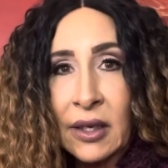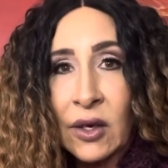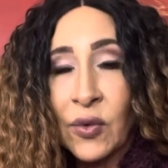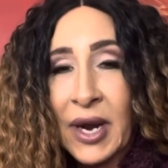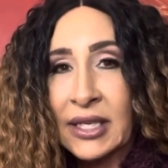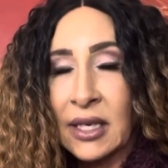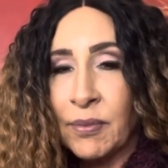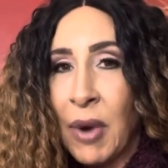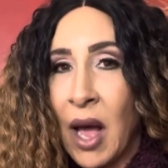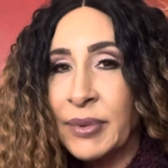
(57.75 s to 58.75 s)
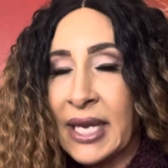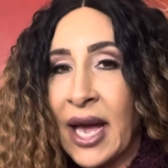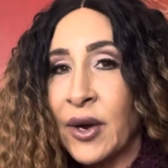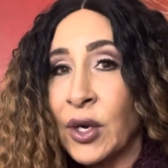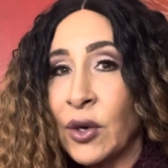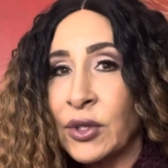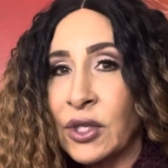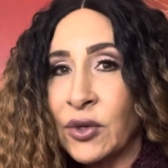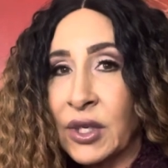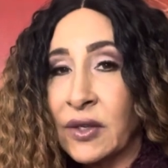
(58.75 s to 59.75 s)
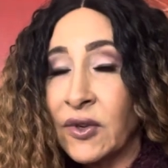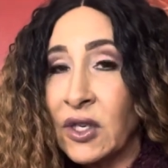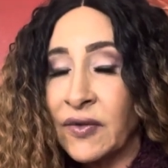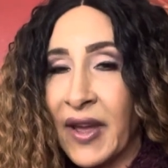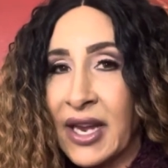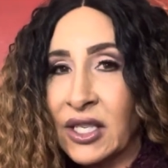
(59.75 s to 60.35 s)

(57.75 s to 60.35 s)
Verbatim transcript: crescent pops out and goes into its first phase.